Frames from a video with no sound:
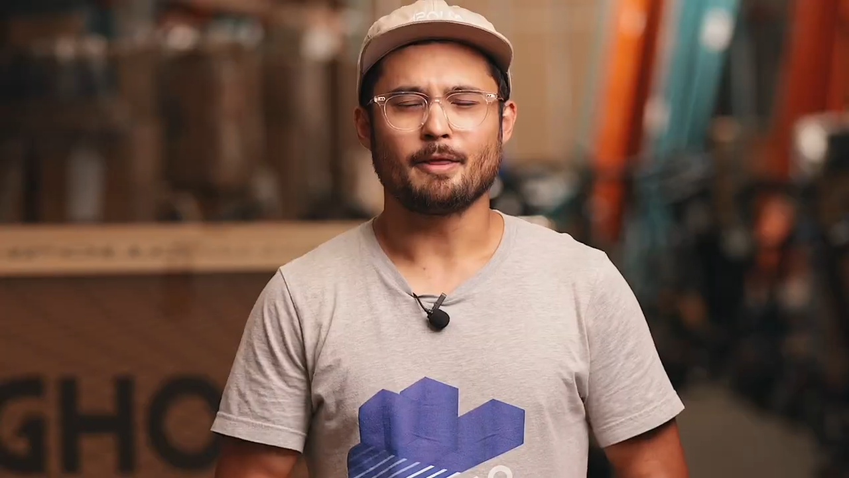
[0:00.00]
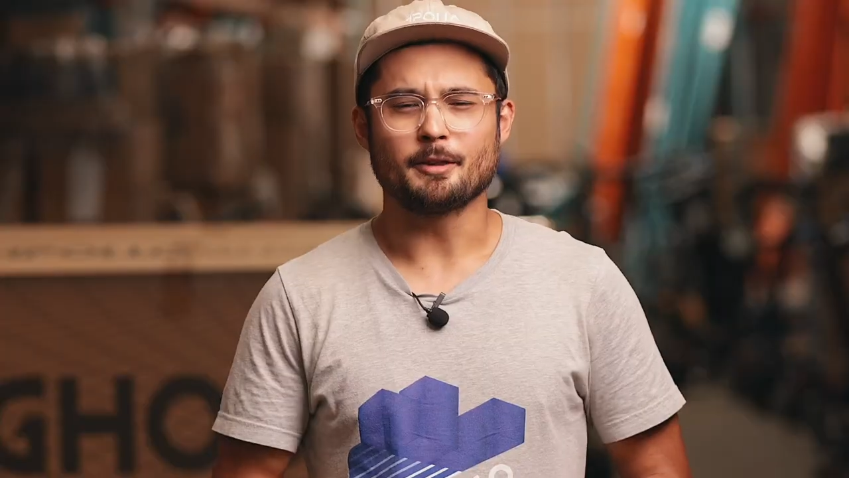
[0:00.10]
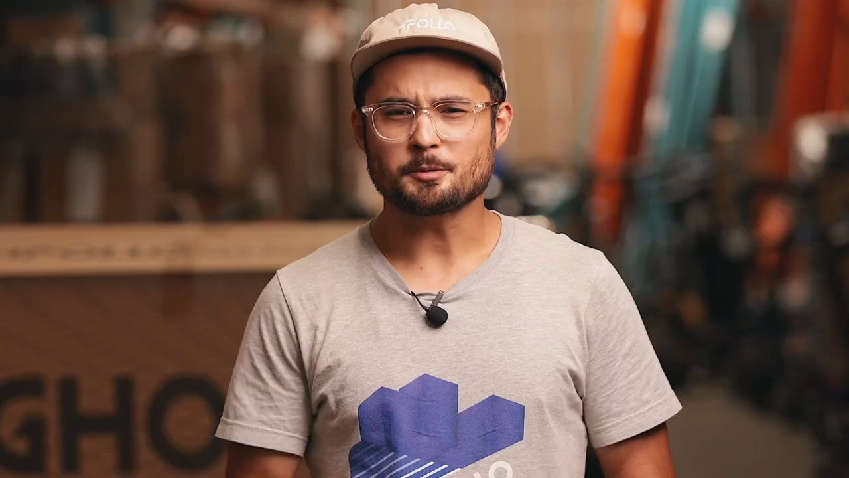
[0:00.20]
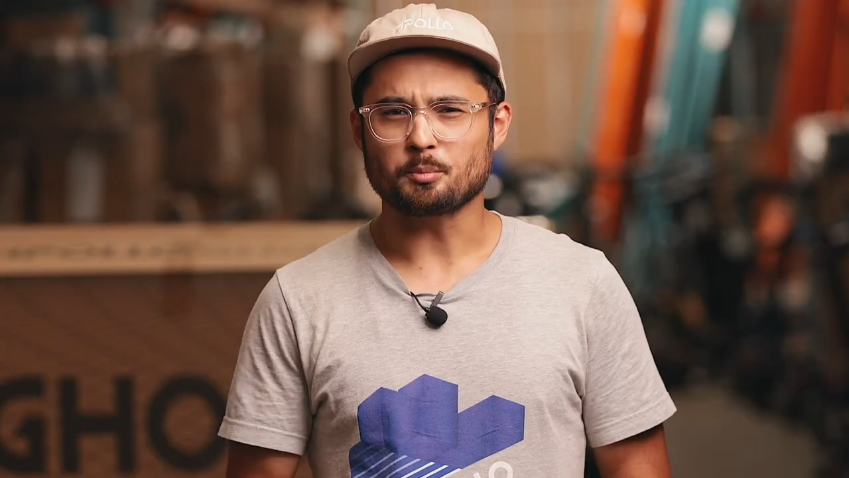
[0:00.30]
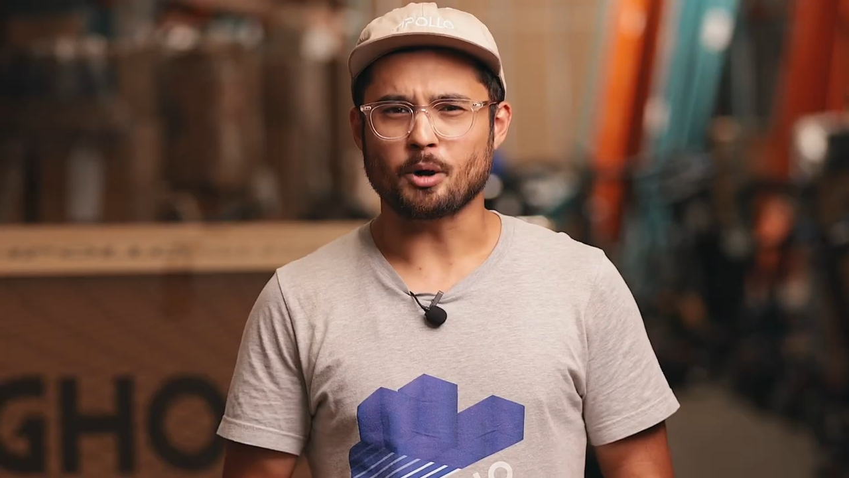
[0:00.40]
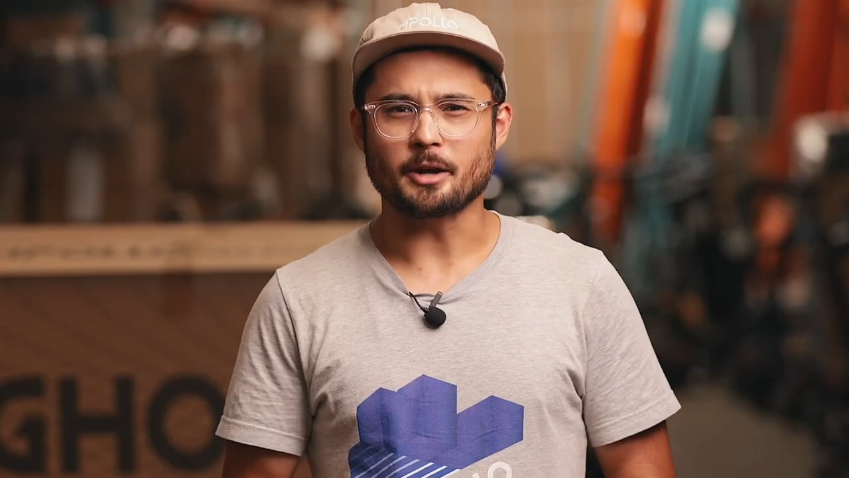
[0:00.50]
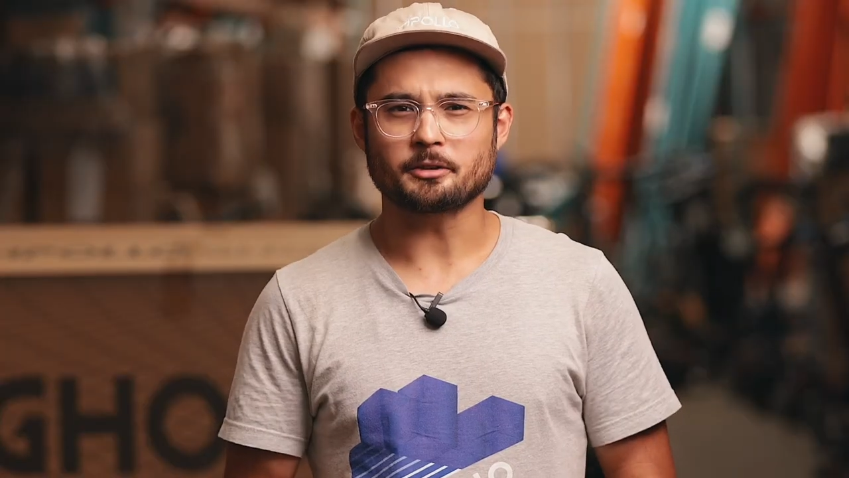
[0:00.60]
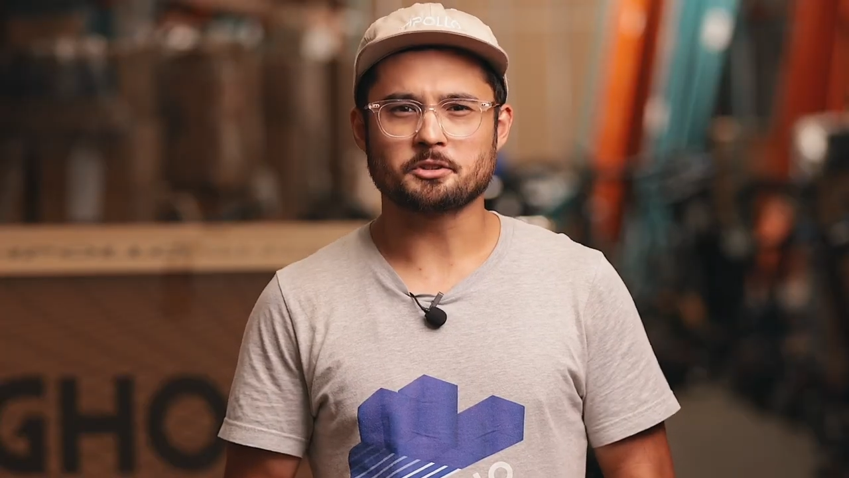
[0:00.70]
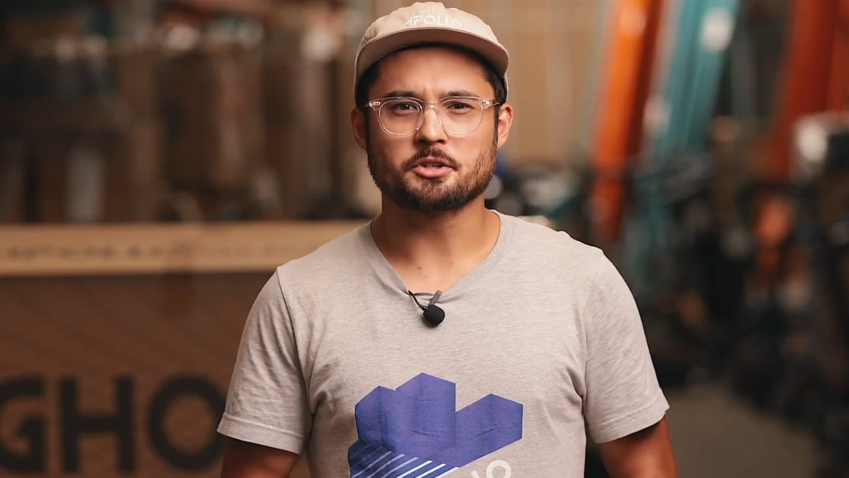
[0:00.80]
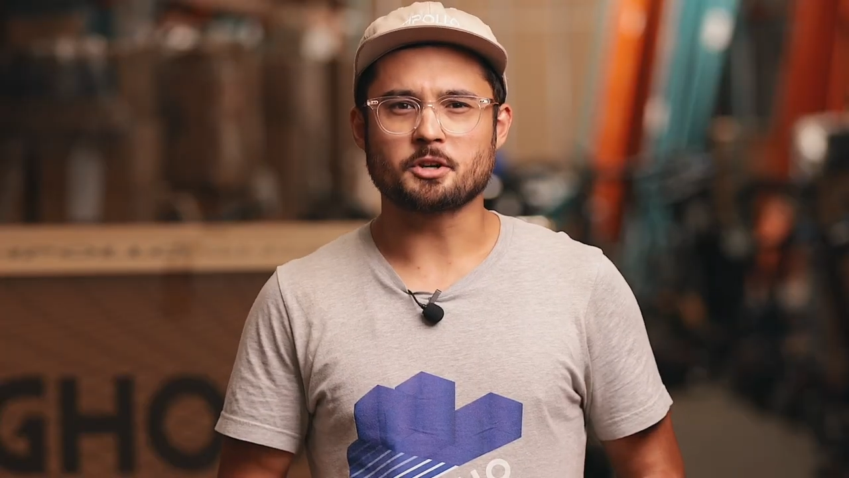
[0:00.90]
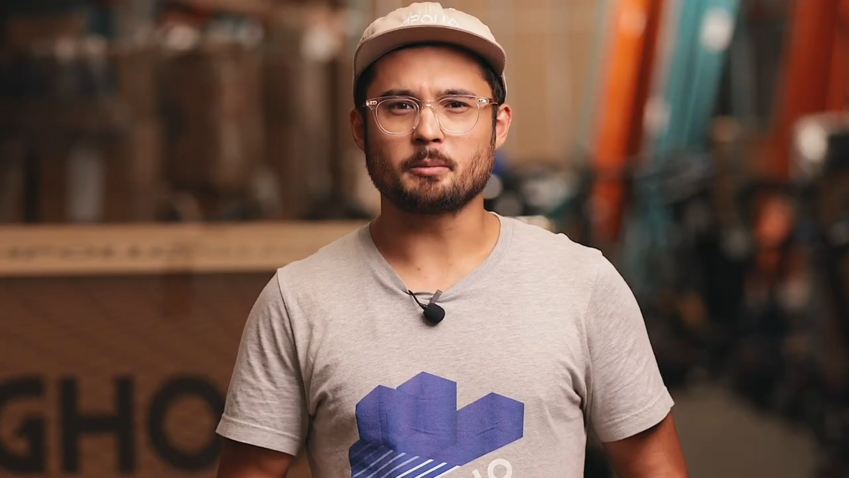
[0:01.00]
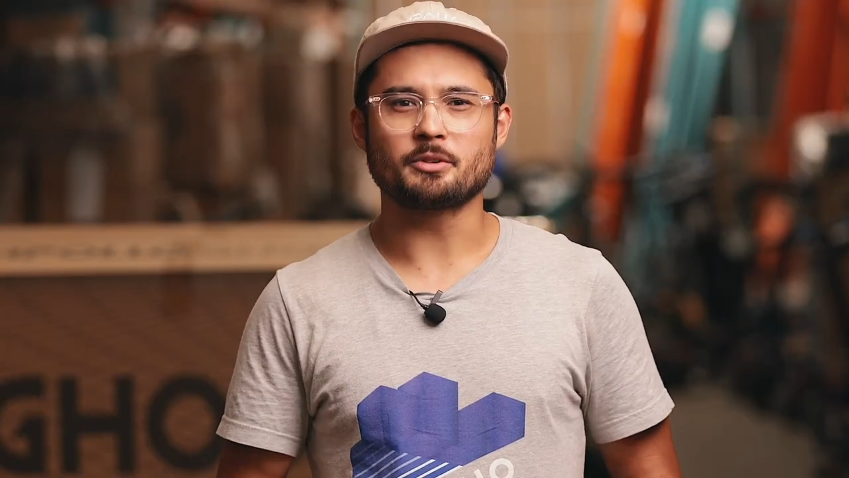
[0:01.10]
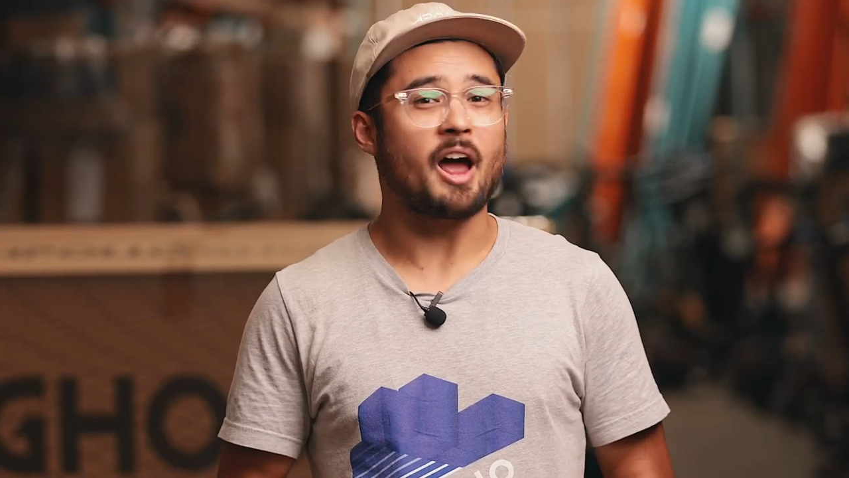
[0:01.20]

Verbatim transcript: This process determines